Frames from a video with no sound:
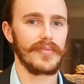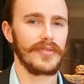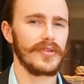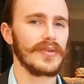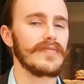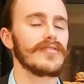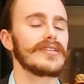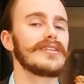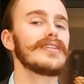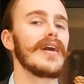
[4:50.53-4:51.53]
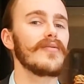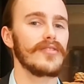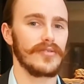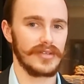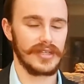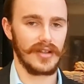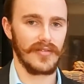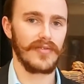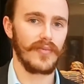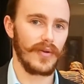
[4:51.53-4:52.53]
You don't have to doubt
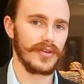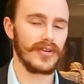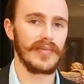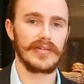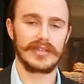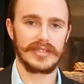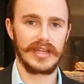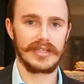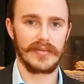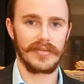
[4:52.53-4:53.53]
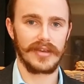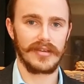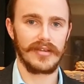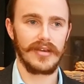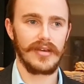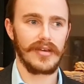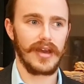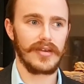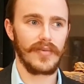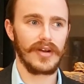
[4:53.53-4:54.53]
yourself when you're about to say something.
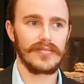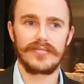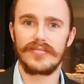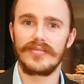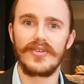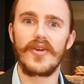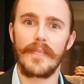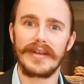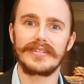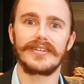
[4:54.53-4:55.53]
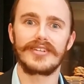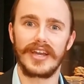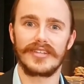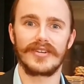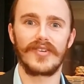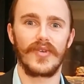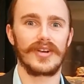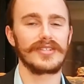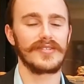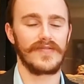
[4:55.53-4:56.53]
And well, your message gets
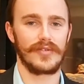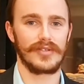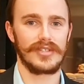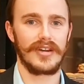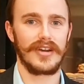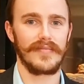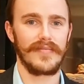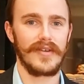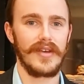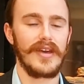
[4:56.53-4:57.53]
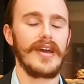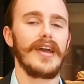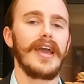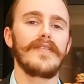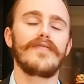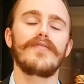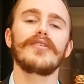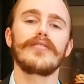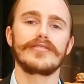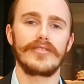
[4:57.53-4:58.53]
across the first time. It
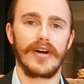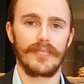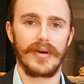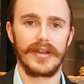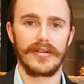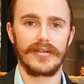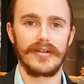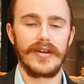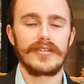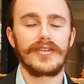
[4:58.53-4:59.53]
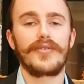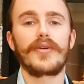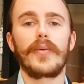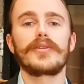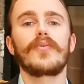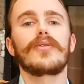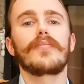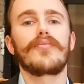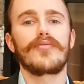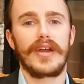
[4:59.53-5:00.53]
feels a lot better. So you're going to want
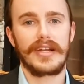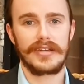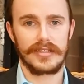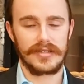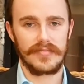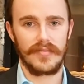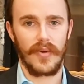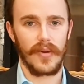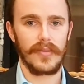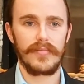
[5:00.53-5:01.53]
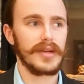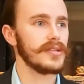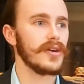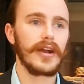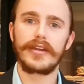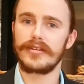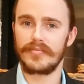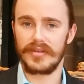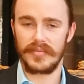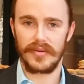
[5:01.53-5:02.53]
to practice more by talking to
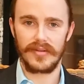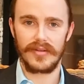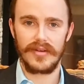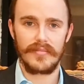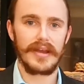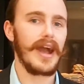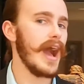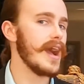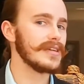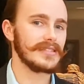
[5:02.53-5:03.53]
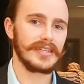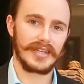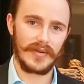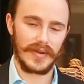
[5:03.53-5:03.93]
people, by asking